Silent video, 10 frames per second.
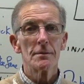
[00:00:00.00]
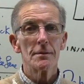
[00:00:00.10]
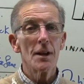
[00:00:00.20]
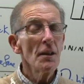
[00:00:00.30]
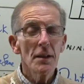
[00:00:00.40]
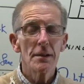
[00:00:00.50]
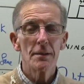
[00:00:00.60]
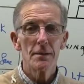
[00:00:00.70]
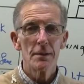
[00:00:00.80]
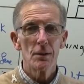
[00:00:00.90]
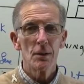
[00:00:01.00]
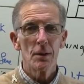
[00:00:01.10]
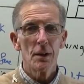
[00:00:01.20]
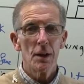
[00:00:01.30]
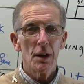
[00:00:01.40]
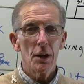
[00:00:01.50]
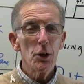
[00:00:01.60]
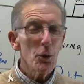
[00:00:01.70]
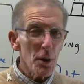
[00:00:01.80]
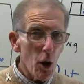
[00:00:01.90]
Nothing.
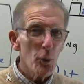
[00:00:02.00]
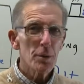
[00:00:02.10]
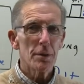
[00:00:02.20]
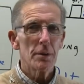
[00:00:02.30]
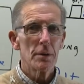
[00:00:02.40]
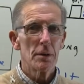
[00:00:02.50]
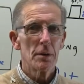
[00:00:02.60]
You're an owner.